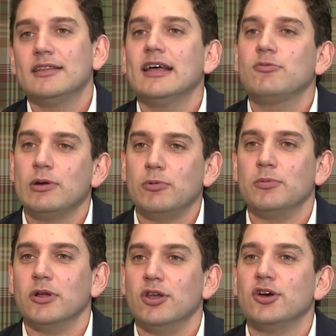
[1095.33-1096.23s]
that's when we
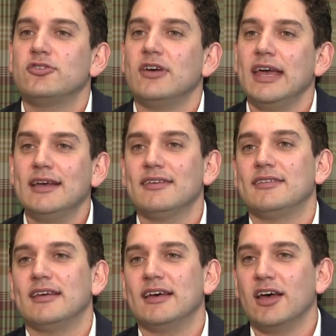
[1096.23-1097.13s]
will look to
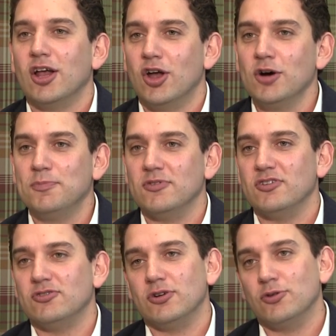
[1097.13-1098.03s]
exit a long
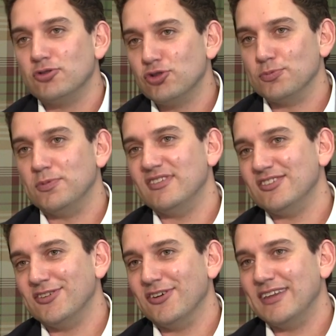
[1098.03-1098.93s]
position or short
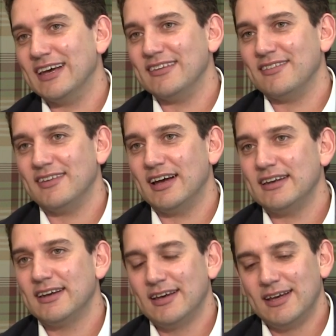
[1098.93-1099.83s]
position on the other side.